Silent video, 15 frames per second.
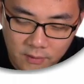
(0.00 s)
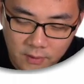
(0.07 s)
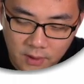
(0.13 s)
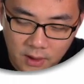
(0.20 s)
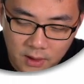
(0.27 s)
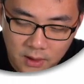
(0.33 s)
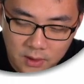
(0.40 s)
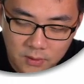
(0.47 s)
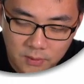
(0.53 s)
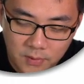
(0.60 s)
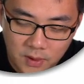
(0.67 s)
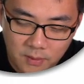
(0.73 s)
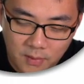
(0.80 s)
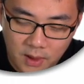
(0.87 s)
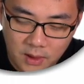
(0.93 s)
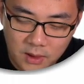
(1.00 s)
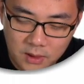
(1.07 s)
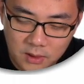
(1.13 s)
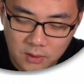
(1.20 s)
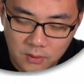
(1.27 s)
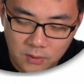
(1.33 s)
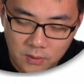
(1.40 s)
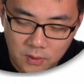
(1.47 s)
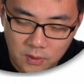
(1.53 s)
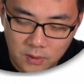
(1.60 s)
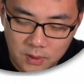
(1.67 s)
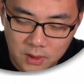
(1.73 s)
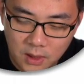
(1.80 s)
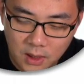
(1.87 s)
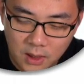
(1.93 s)
and this will be minus 2
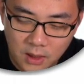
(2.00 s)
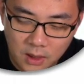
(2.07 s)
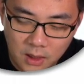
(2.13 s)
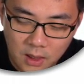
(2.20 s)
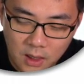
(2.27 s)
cosine